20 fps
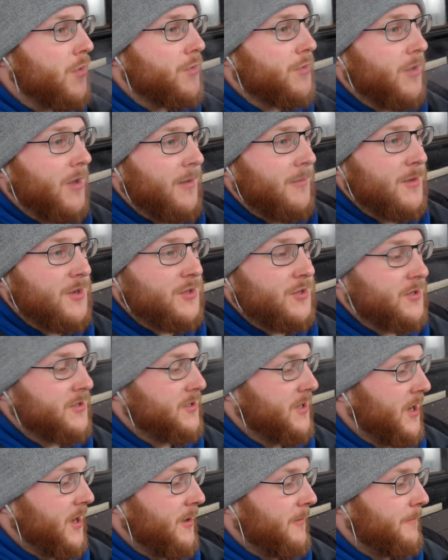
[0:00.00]
let me just
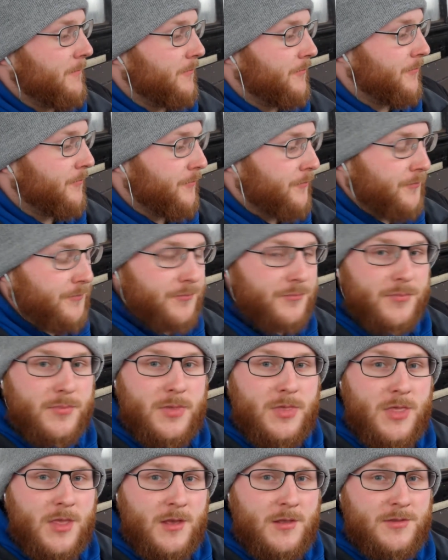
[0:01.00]
say
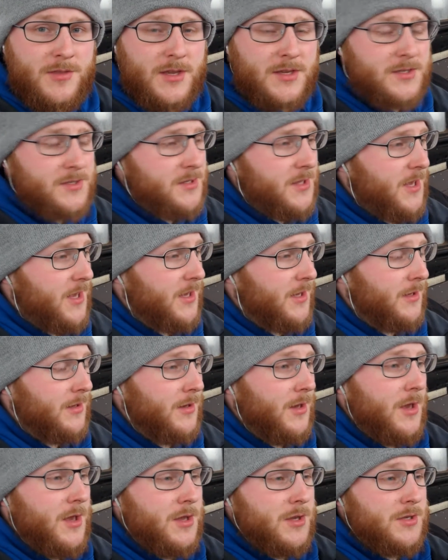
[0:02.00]
this thing
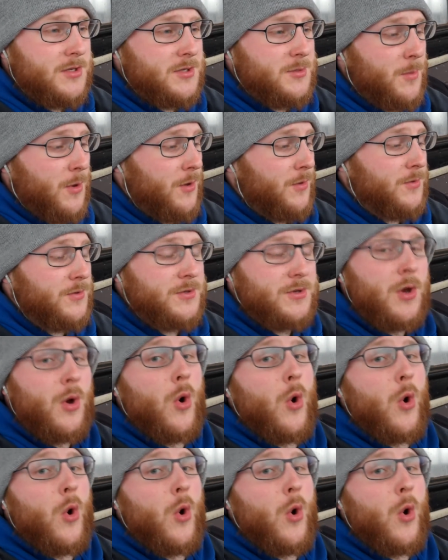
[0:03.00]
smokes